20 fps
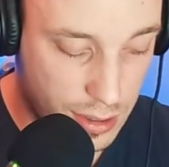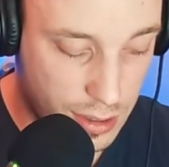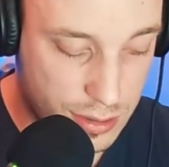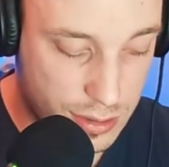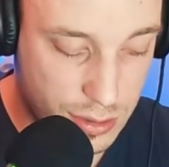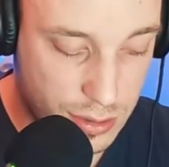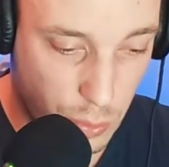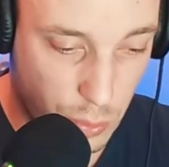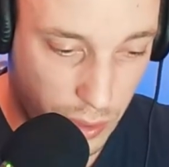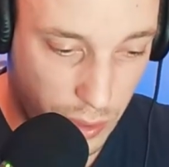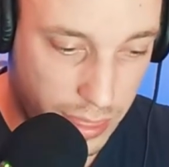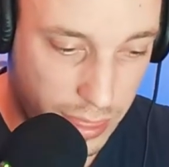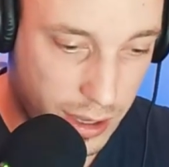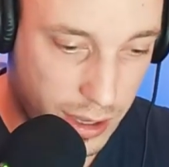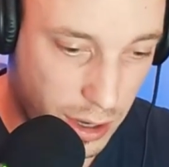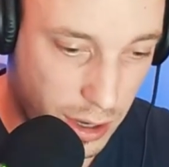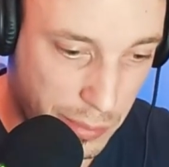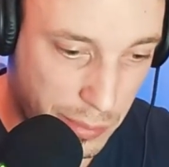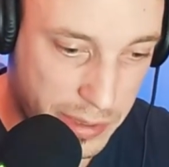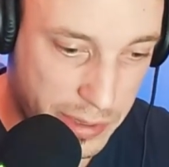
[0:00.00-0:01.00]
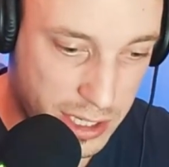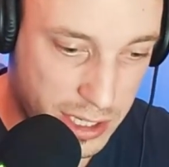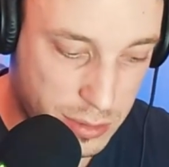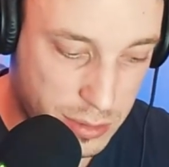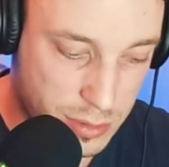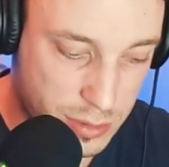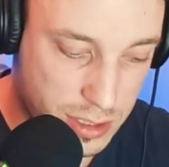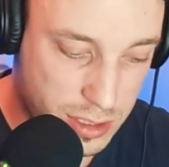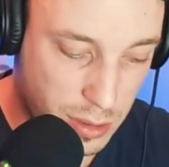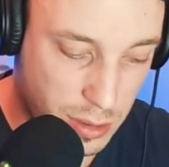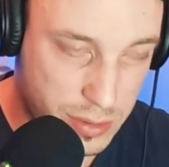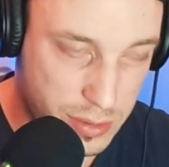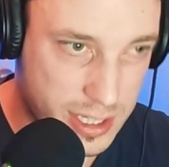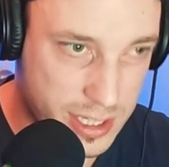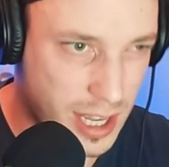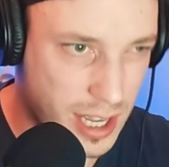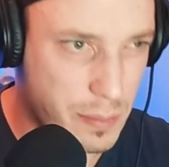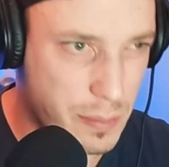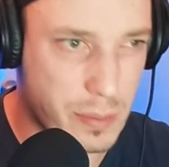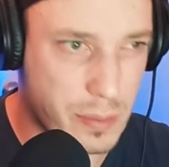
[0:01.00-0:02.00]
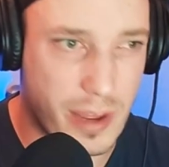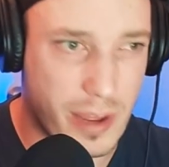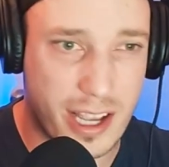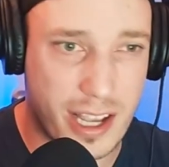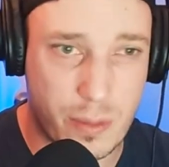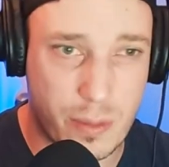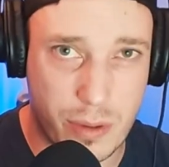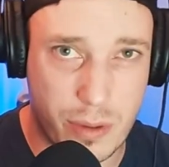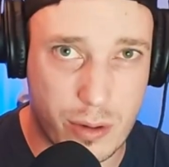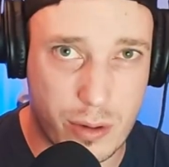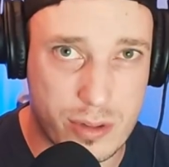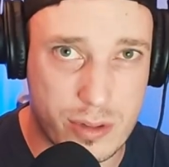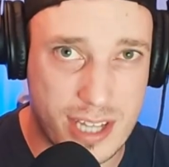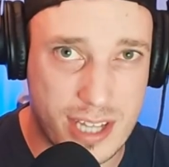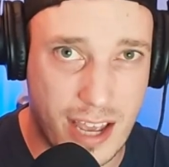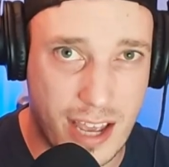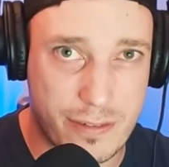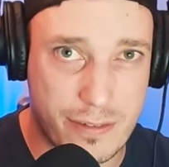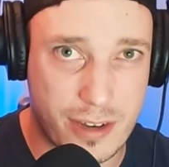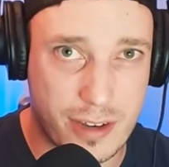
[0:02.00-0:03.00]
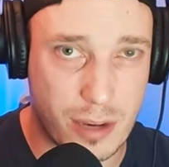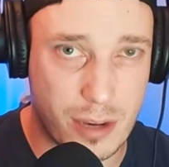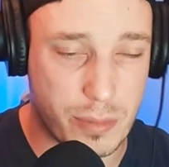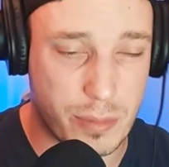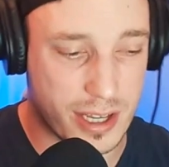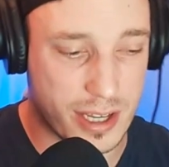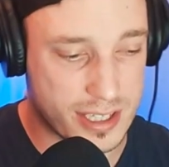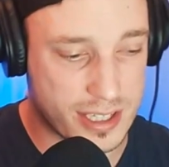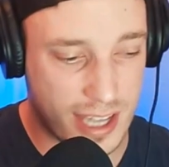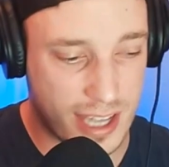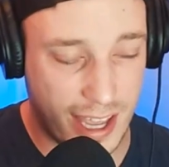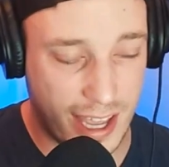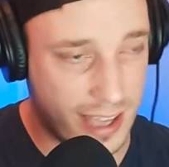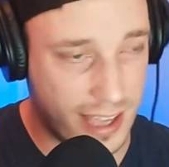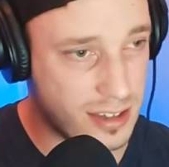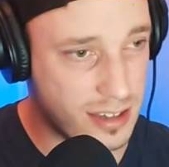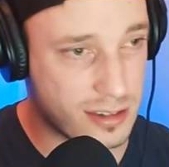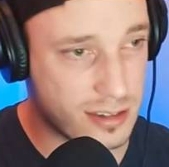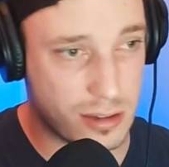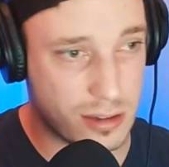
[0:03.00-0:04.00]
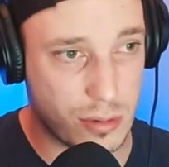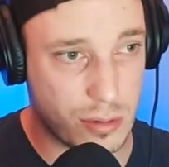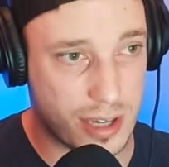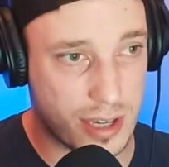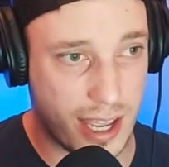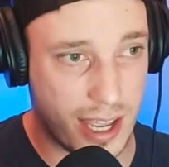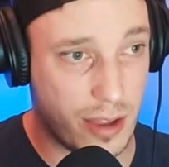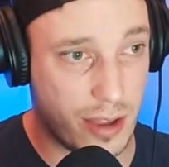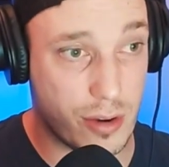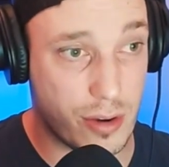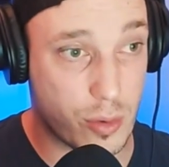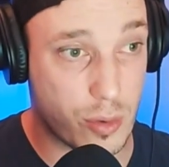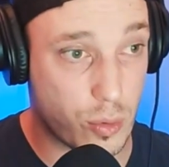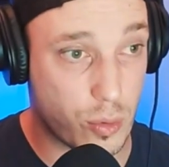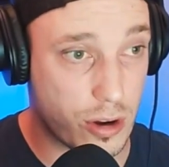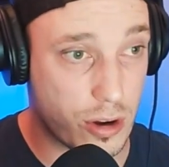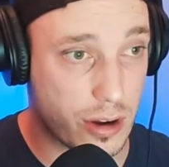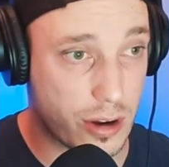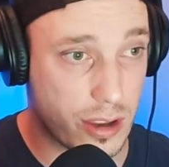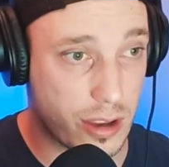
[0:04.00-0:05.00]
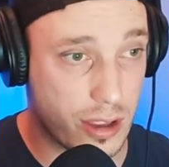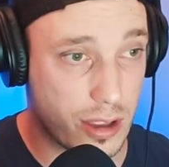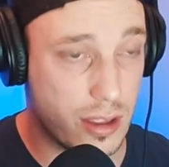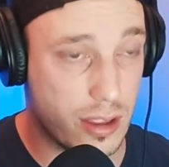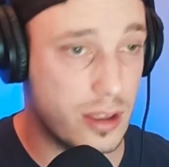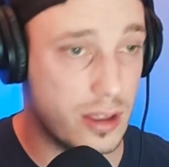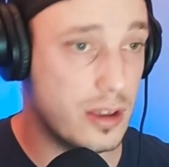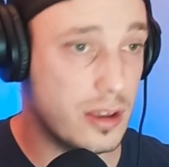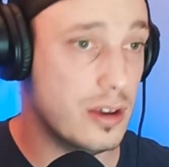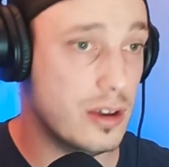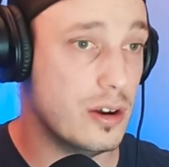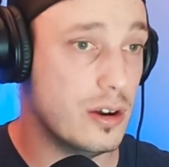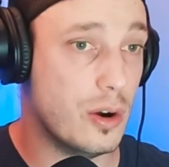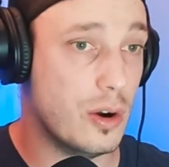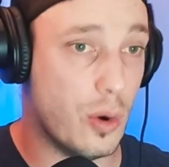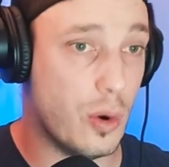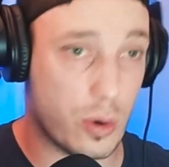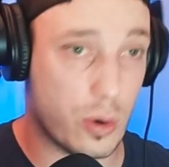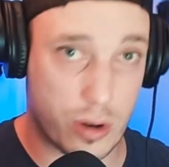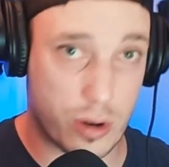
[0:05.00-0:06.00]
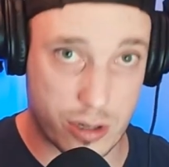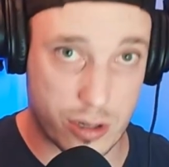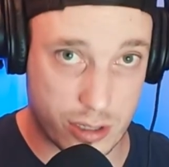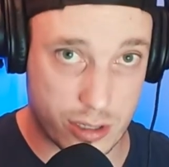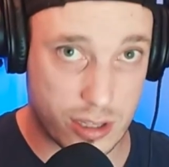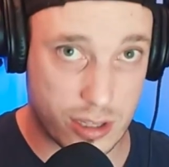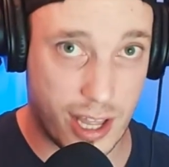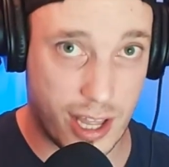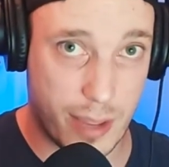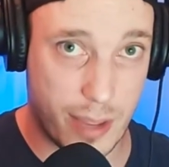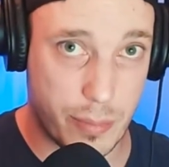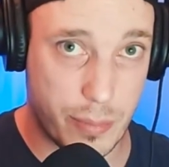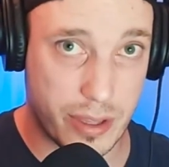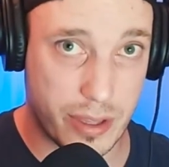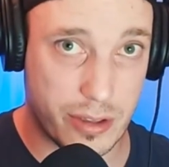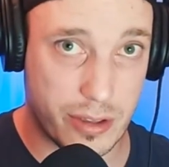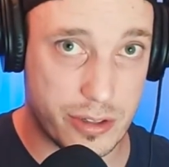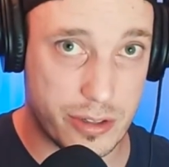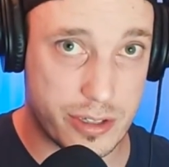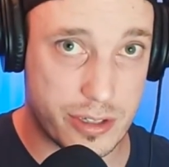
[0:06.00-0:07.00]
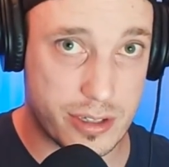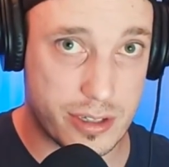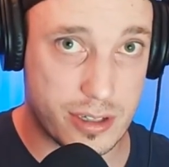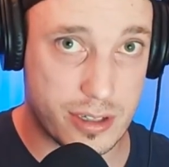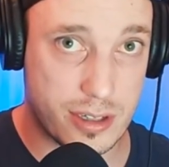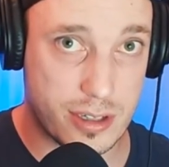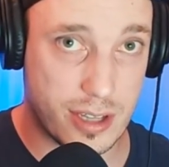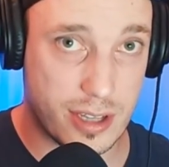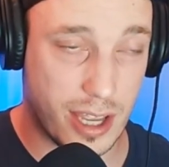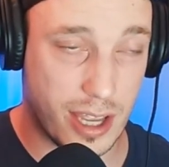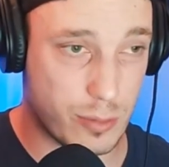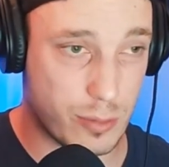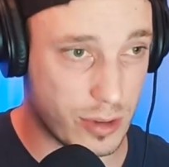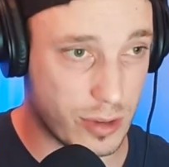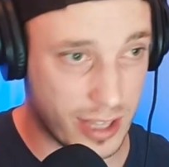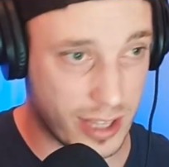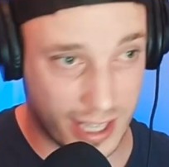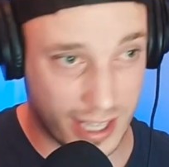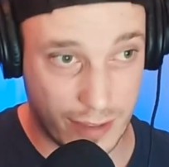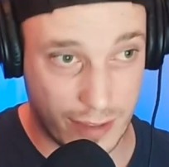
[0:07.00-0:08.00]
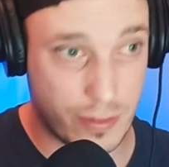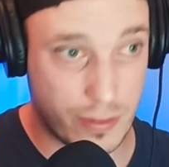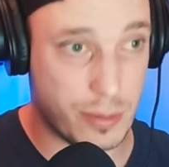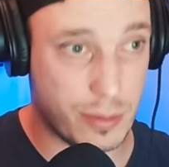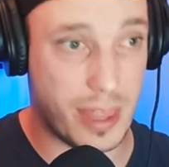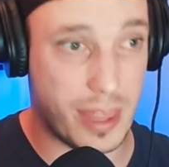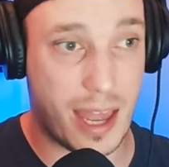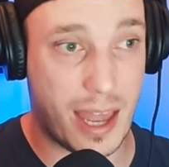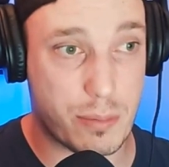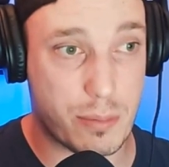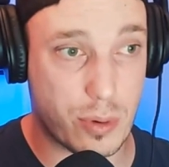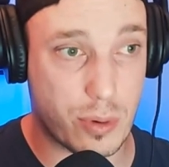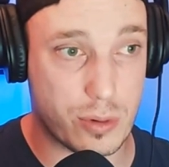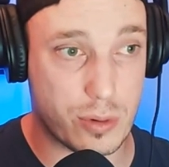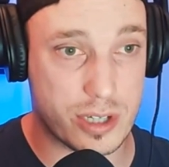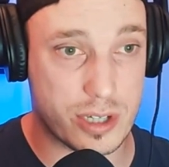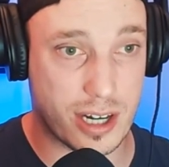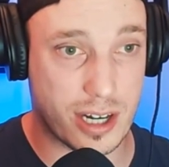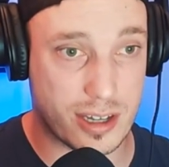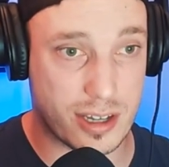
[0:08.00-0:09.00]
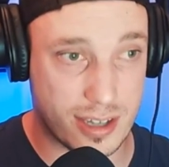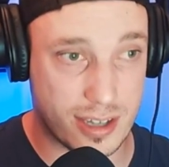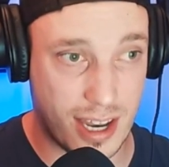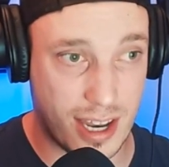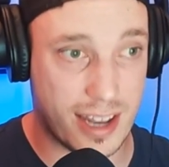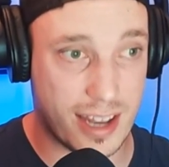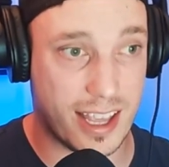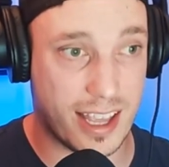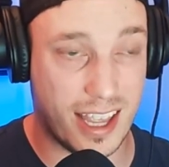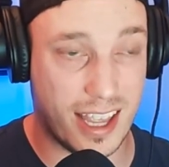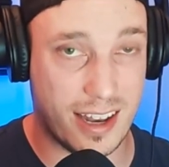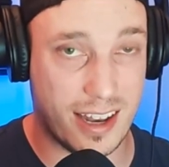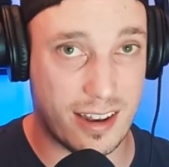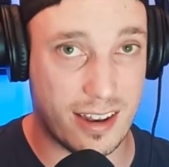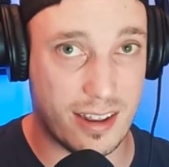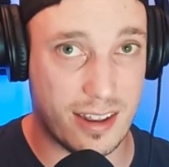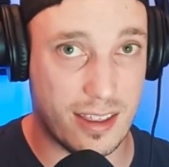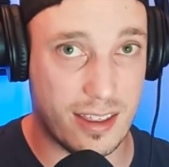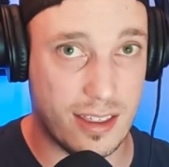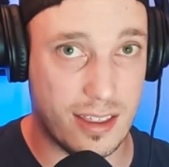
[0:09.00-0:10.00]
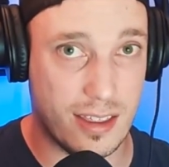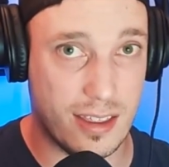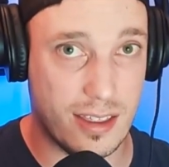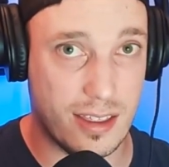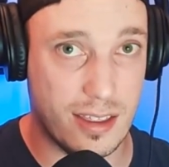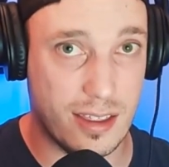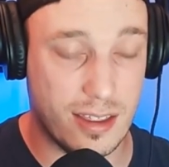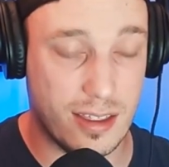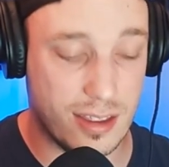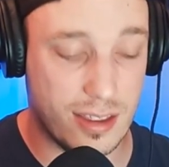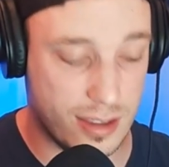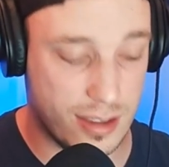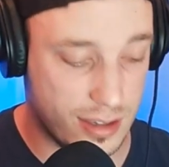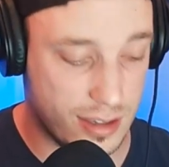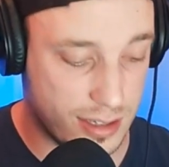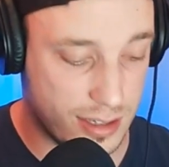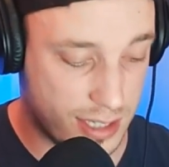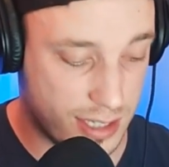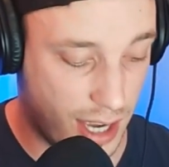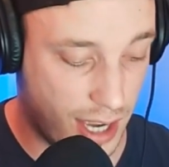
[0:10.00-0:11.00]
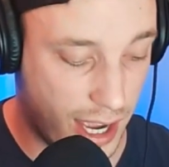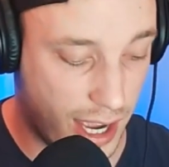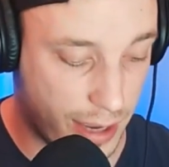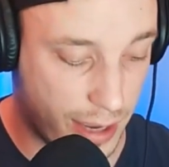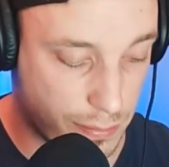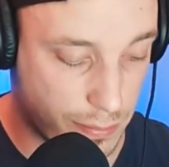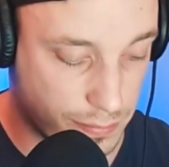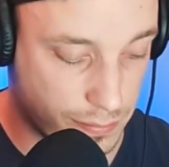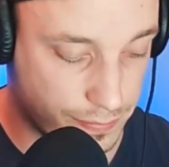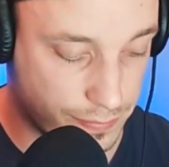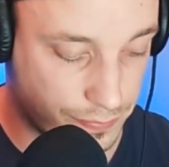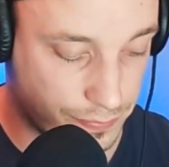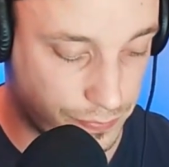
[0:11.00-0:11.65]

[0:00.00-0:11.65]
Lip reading: So when the competition was closing up and my computer was half done, because I hadn't slowed down on work or on client builds and really given that project dedicated time,